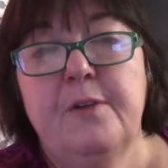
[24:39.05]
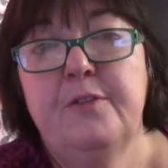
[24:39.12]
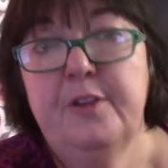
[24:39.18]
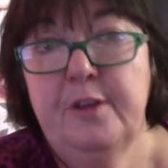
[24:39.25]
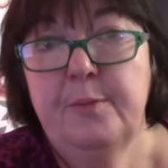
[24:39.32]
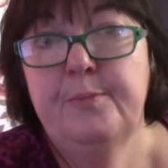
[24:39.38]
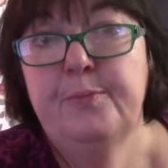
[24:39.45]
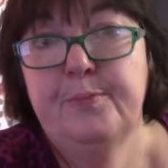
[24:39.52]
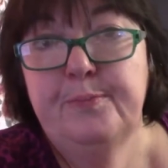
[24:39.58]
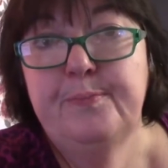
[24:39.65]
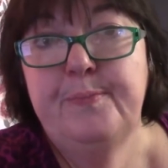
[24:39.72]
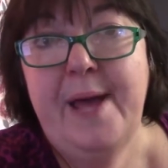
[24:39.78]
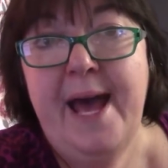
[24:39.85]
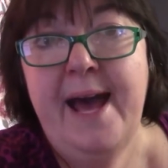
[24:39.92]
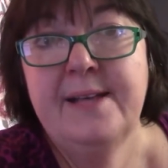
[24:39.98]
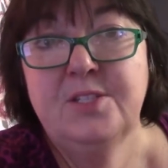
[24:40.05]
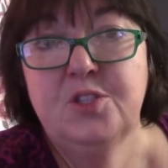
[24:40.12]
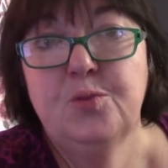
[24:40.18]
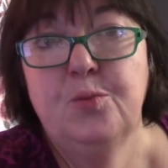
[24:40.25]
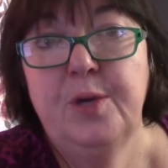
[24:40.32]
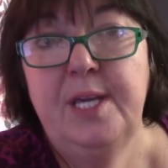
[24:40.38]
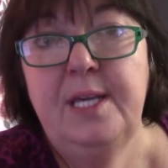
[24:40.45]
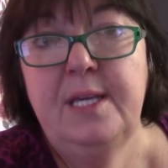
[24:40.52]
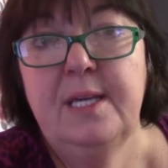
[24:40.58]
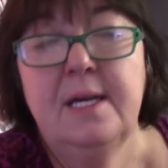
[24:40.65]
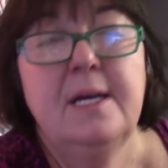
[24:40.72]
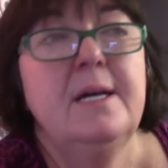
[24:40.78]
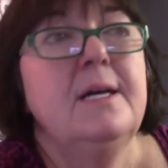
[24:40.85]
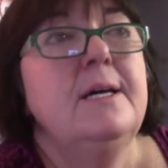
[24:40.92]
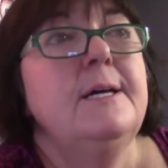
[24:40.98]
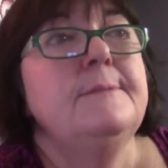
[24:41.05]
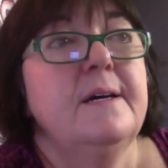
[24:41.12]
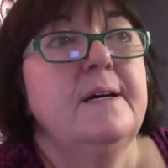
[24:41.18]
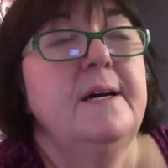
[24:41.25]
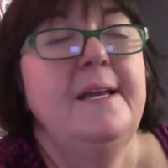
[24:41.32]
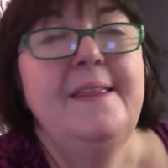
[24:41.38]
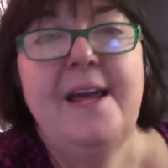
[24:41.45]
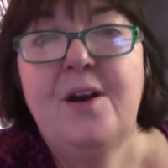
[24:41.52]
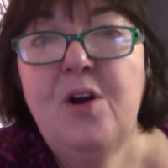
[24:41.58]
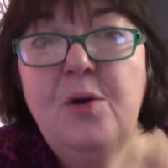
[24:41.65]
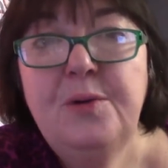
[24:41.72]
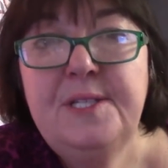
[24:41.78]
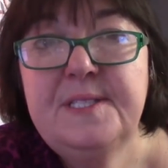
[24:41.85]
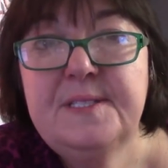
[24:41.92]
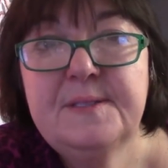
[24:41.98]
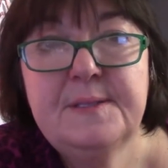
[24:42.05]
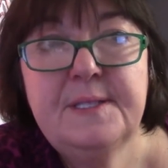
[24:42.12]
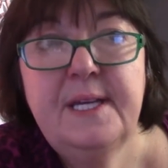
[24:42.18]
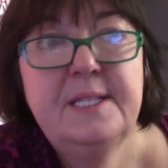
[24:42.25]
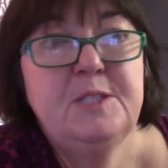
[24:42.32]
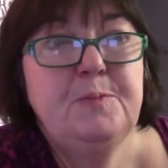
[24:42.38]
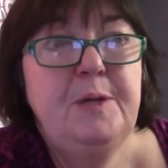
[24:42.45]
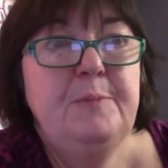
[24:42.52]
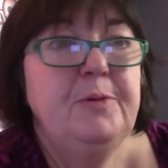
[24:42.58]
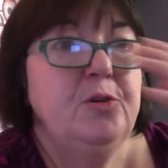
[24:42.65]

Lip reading: for the past week. And that always gets people